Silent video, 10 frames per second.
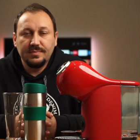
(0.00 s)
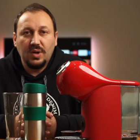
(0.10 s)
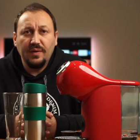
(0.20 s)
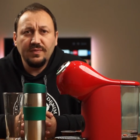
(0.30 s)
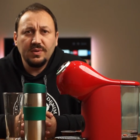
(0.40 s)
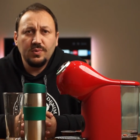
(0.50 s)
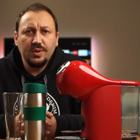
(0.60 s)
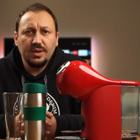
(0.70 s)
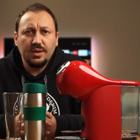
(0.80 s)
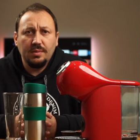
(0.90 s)
After a
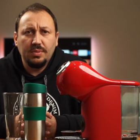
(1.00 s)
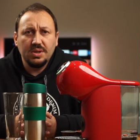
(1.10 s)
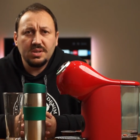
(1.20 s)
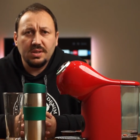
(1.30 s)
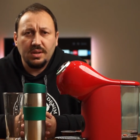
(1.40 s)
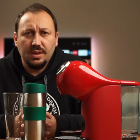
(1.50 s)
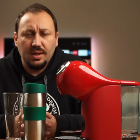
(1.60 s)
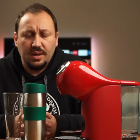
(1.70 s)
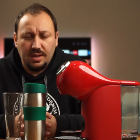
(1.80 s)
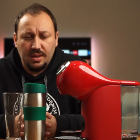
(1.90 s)
quick unboxing,
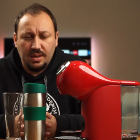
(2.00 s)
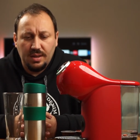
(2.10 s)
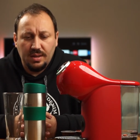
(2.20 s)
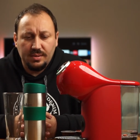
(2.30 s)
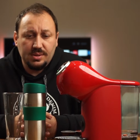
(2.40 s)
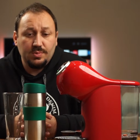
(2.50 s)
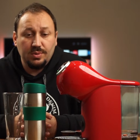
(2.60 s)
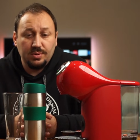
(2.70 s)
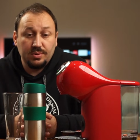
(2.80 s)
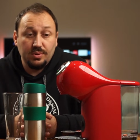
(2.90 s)
and I just
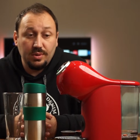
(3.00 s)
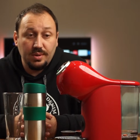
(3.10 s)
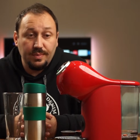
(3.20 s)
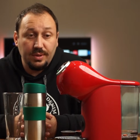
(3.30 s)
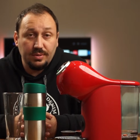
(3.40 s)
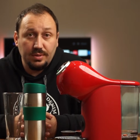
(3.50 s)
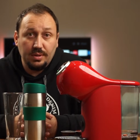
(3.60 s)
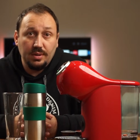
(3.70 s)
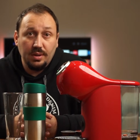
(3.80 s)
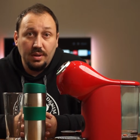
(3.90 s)
want to talk about
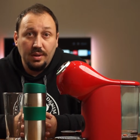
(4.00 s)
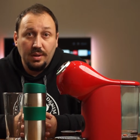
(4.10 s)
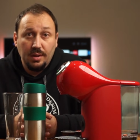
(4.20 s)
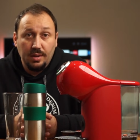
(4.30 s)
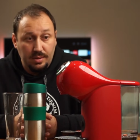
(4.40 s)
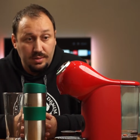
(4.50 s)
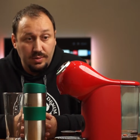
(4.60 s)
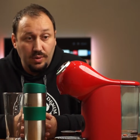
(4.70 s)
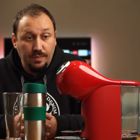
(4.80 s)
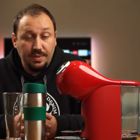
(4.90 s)
the
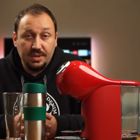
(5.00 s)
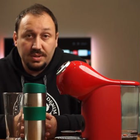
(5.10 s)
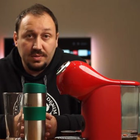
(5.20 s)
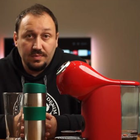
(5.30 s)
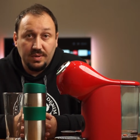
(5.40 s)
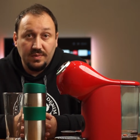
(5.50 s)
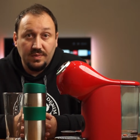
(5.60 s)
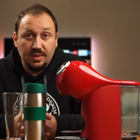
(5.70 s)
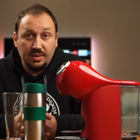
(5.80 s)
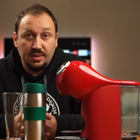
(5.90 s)
comparison
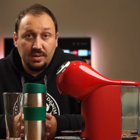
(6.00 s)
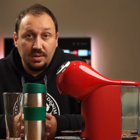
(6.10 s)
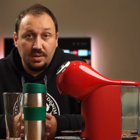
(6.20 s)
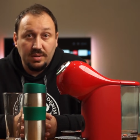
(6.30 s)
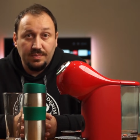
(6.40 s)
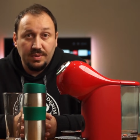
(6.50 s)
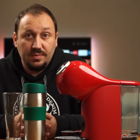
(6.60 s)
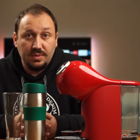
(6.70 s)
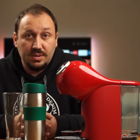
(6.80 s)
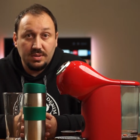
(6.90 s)
between the
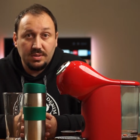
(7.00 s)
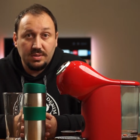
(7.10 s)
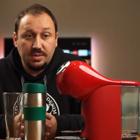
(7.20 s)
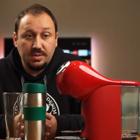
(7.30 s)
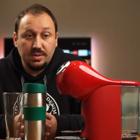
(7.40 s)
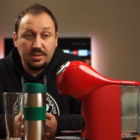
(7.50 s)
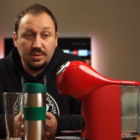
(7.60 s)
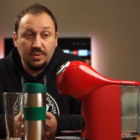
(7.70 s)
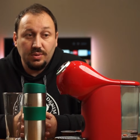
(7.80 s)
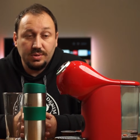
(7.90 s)
previous
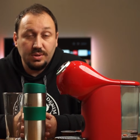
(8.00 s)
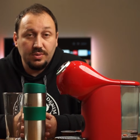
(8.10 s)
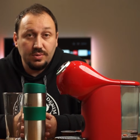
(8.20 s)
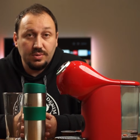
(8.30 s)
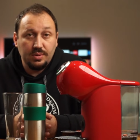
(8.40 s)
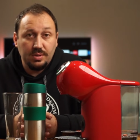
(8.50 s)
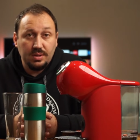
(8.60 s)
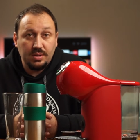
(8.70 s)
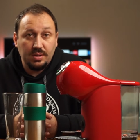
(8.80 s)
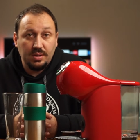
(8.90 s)
Dolce
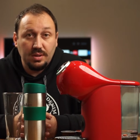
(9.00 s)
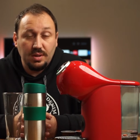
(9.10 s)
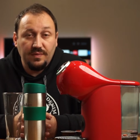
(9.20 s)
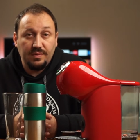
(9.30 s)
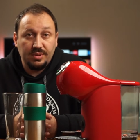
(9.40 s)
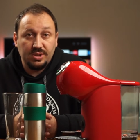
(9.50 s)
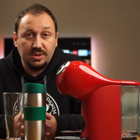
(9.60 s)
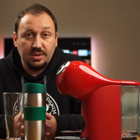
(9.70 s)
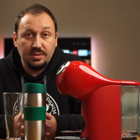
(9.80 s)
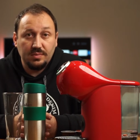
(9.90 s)
Gusto coffee
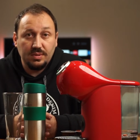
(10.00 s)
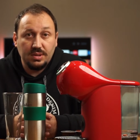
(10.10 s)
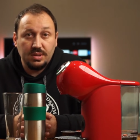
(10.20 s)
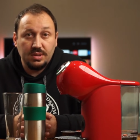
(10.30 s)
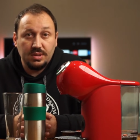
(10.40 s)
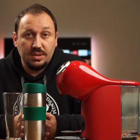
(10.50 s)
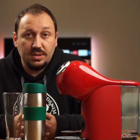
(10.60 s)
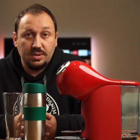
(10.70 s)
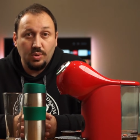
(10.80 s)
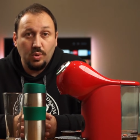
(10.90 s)
machine, which
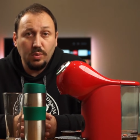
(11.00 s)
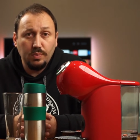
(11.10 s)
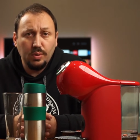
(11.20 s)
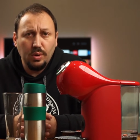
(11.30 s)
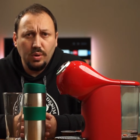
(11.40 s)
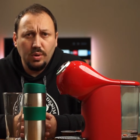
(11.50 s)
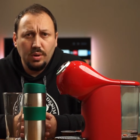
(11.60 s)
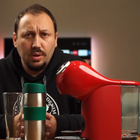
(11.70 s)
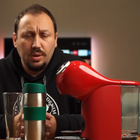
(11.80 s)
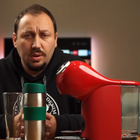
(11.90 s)
is Oblò.
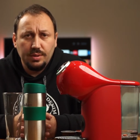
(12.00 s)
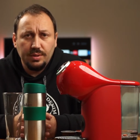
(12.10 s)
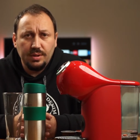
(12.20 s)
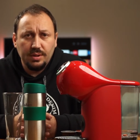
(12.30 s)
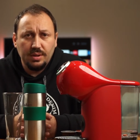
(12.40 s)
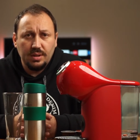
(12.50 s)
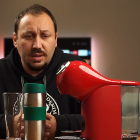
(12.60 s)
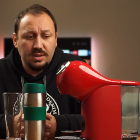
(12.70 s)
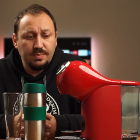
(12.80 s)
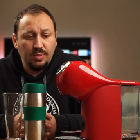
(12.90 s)

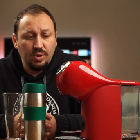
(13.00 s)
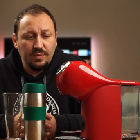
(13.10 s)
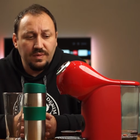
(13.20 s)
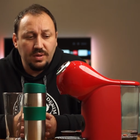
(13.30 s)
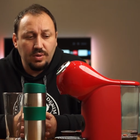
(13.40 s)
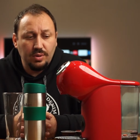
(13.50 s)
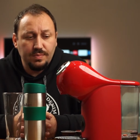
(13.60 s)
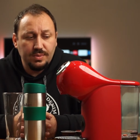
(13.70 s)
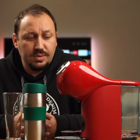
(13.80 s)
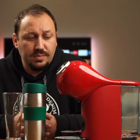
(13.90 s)
It's both of the
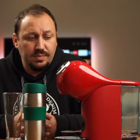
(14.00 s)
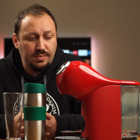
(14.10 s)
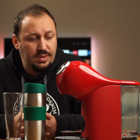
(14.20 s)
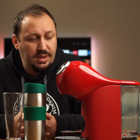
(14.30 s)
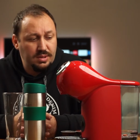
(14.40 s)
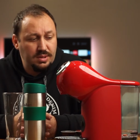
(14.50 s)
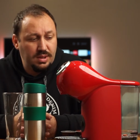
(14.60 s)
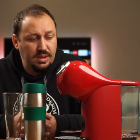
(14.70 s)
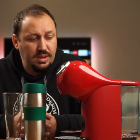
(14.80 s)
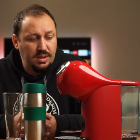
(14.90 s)
Corp's brand,
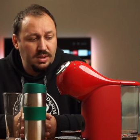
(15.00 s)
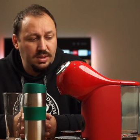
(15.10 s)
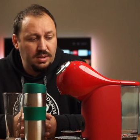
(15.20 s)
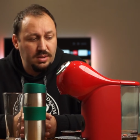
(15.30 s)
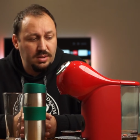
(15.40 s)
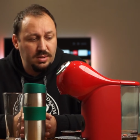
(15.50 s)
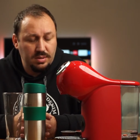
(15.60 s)
and